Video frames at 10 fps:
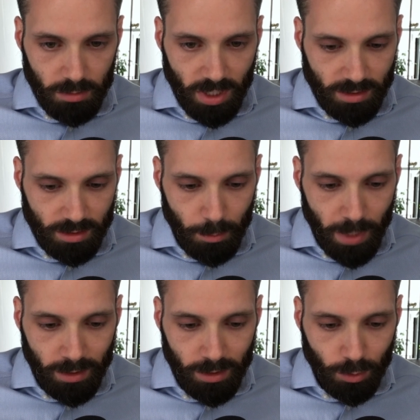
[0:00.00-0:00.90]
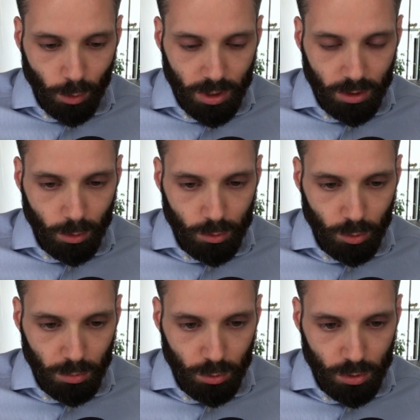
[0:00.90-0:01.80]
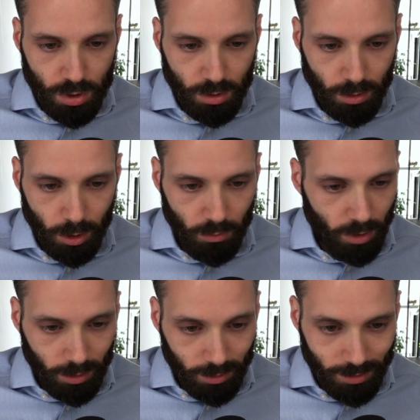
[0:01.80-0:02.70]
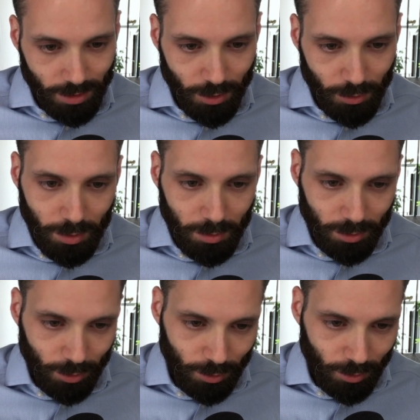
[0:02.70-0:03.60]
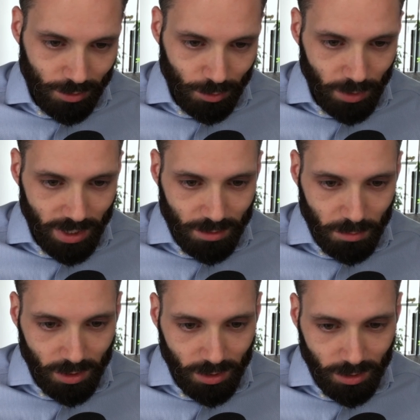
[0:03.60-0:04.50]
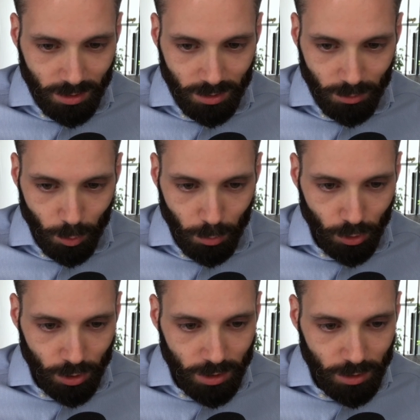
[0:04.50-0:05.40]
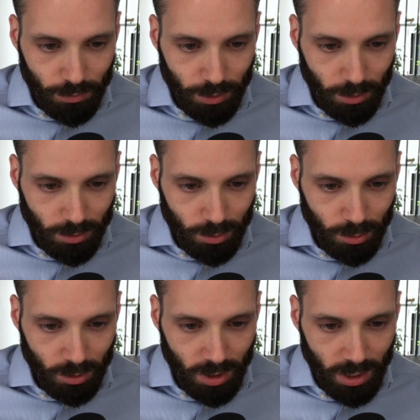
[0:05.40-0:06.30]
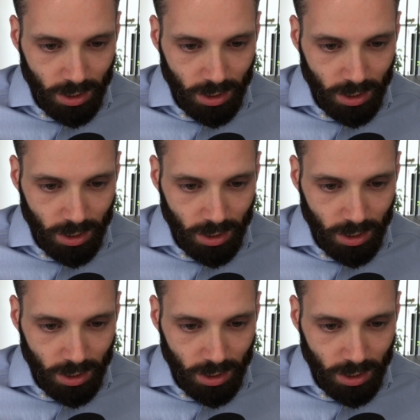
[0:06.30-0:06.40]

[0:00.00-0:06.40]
That's the mandatory contribution, no voluntary. You can also waste money or burn it if you want to.